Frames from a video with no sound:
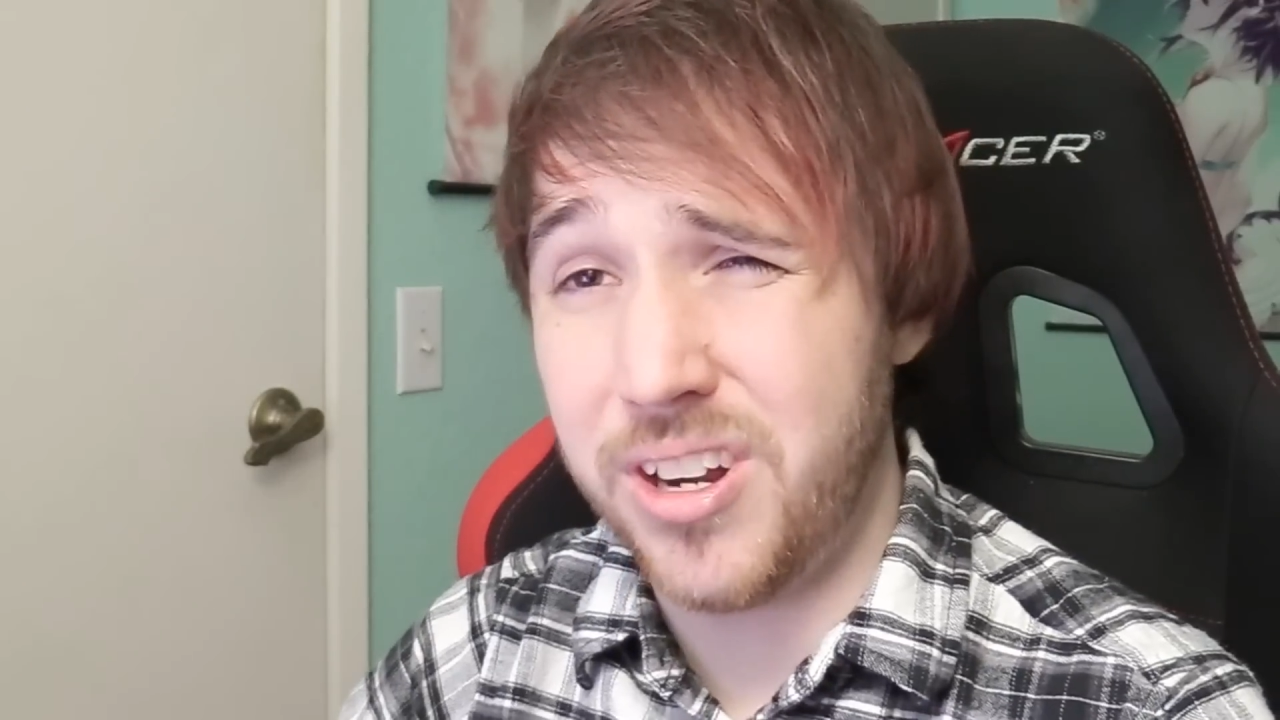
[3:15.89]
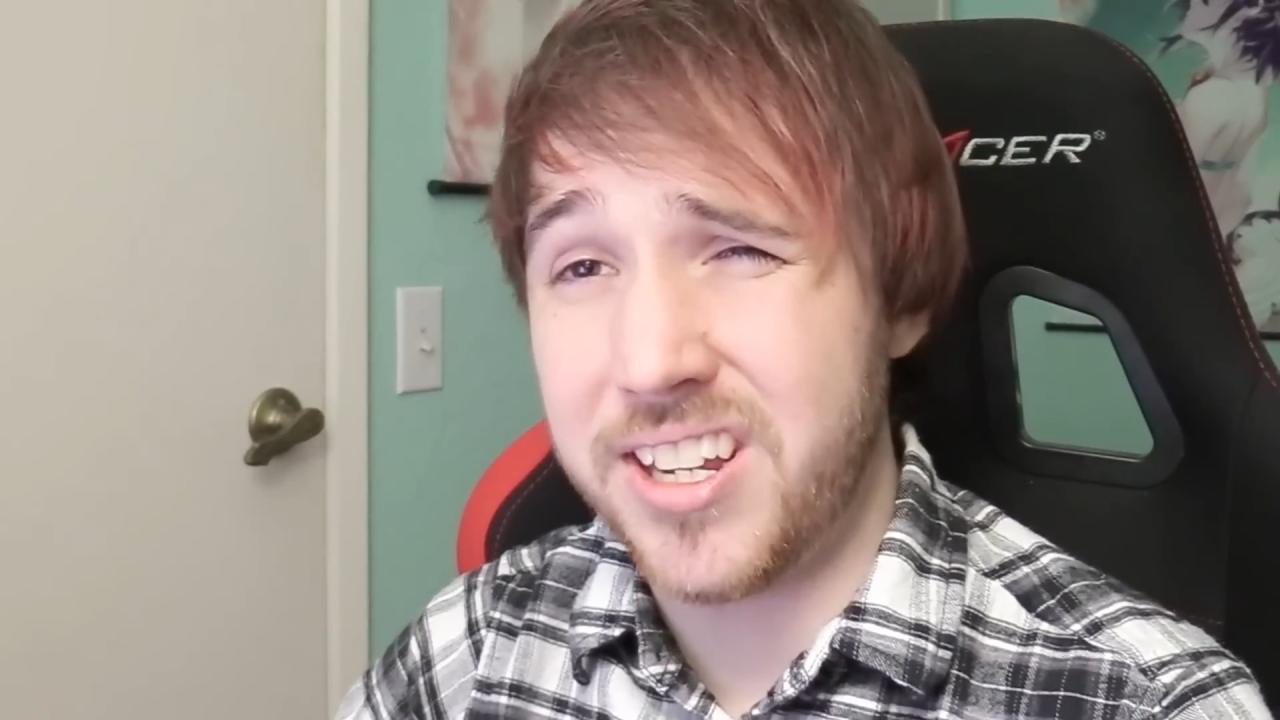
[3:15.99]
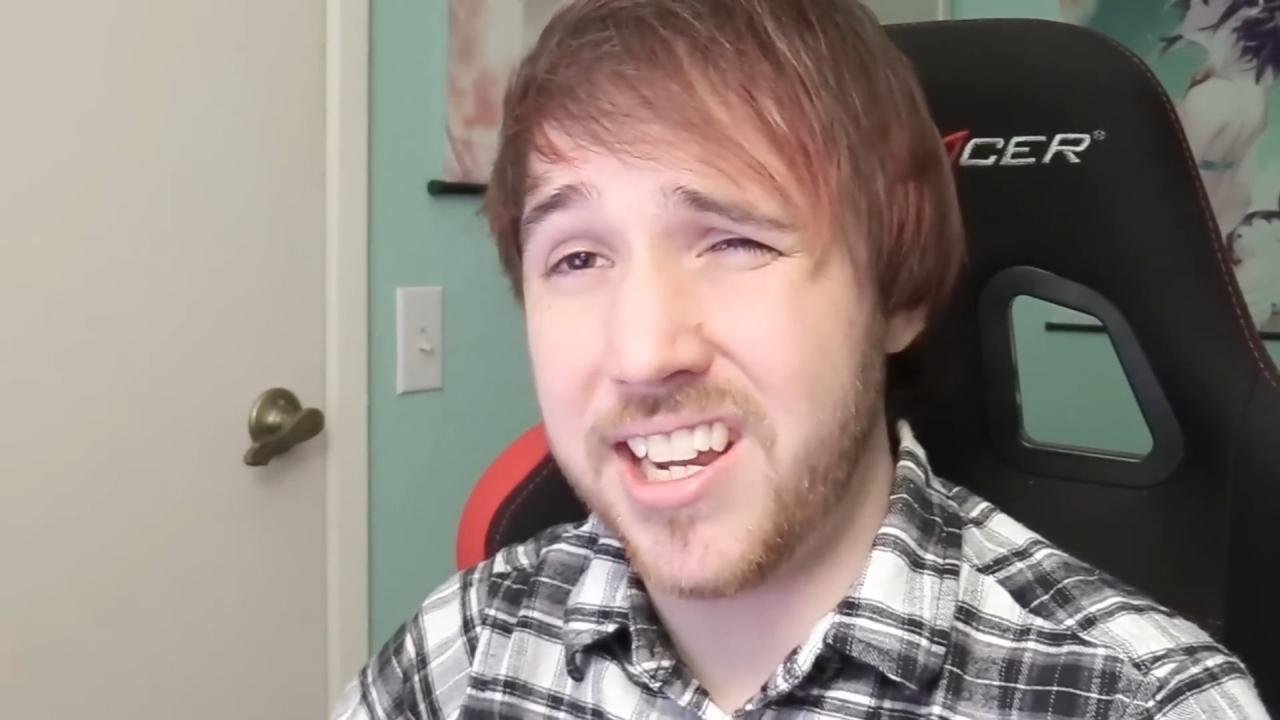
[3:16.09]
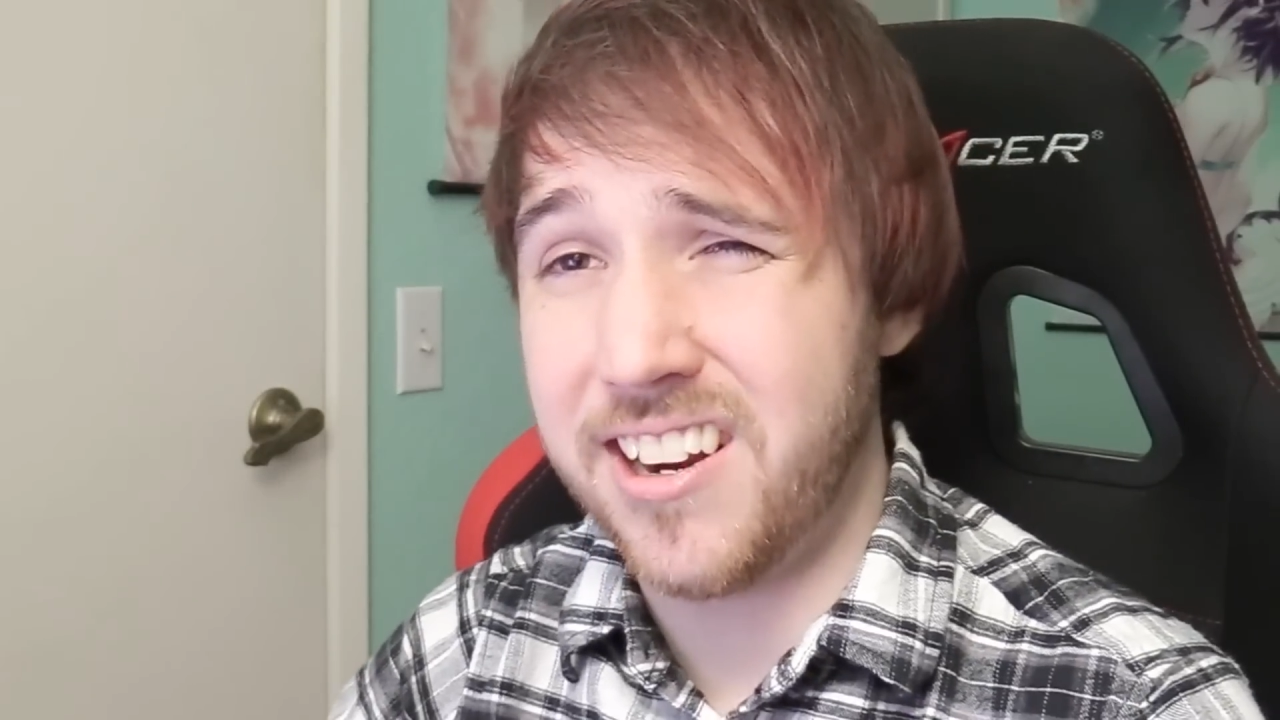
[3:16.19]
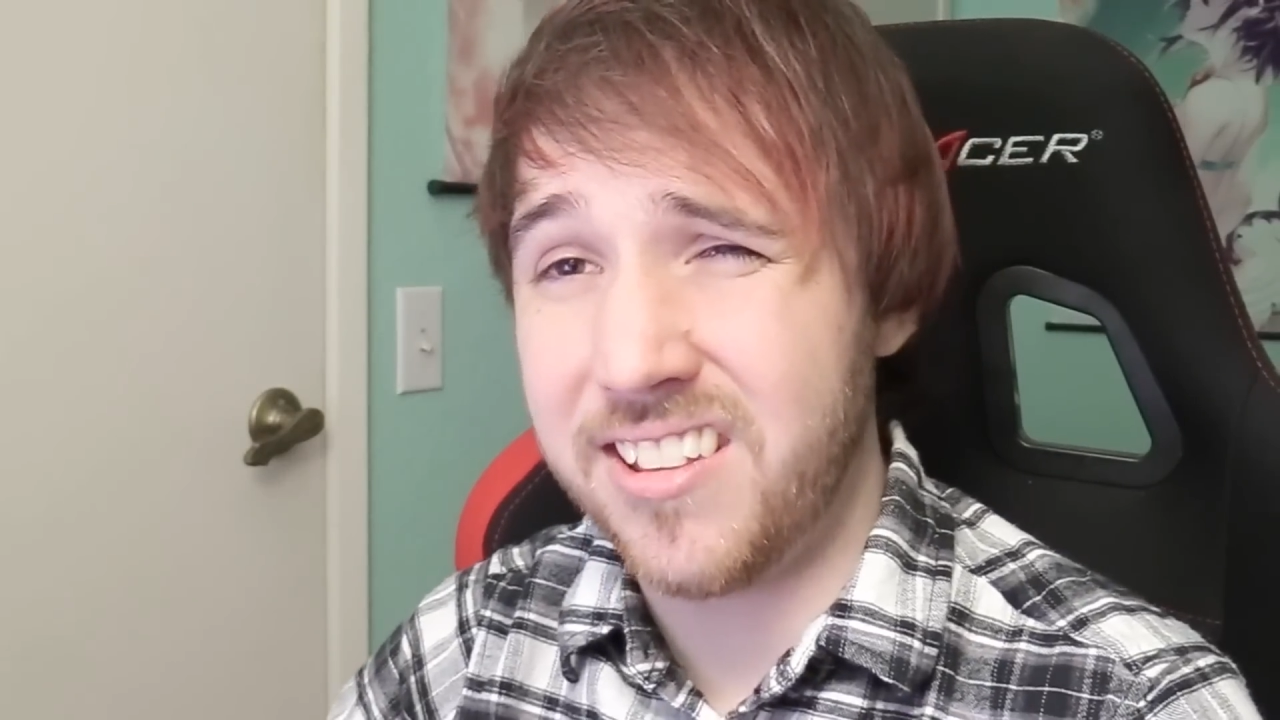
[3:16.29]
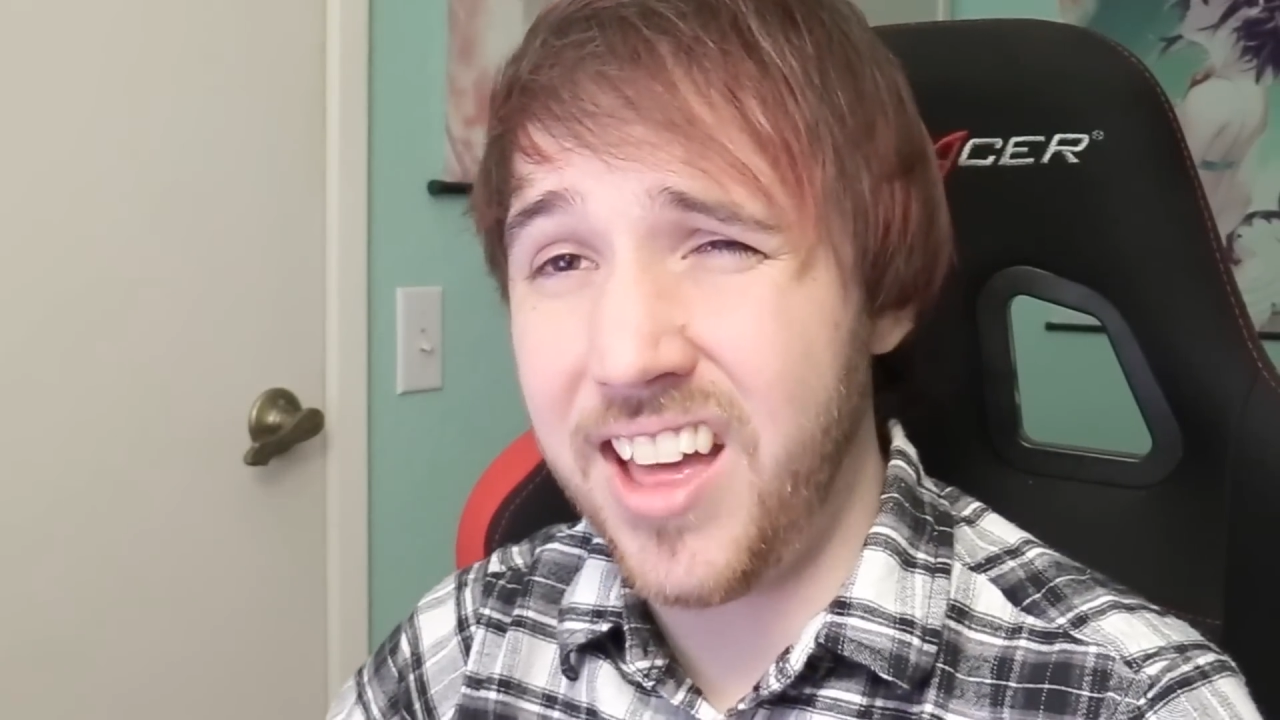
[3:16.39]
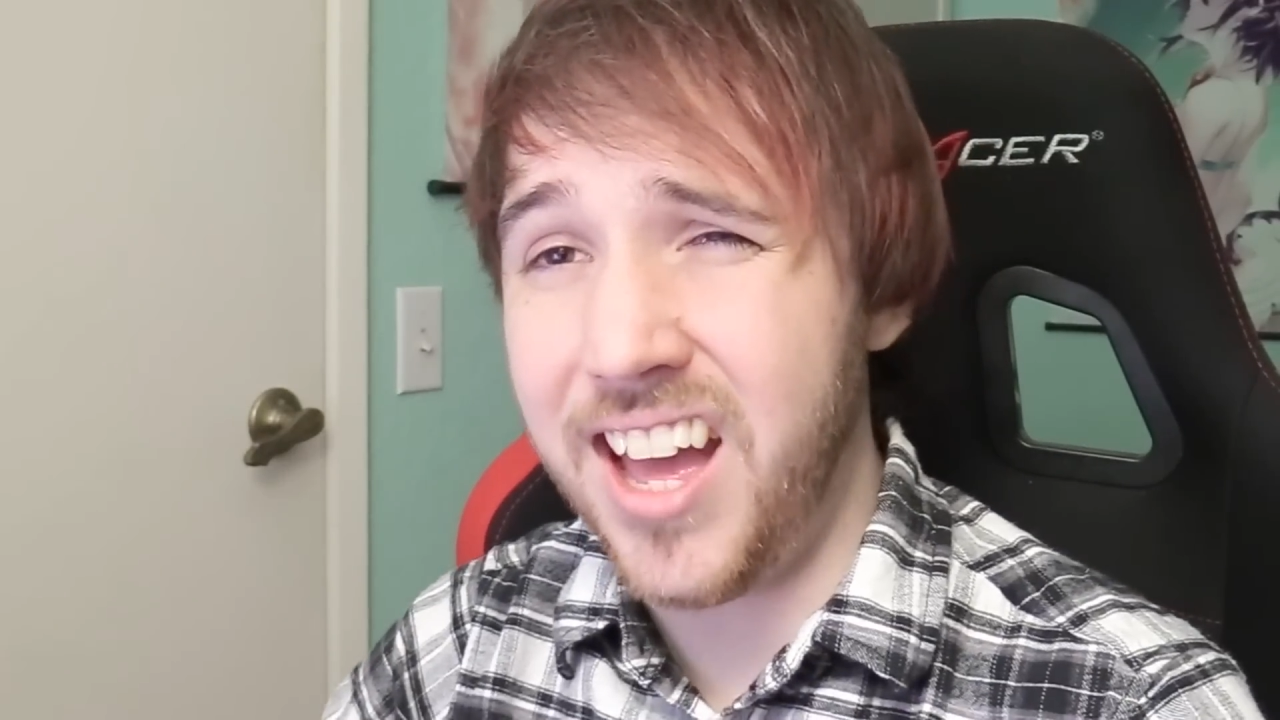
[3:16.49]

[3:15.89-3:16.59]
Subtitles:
want to hear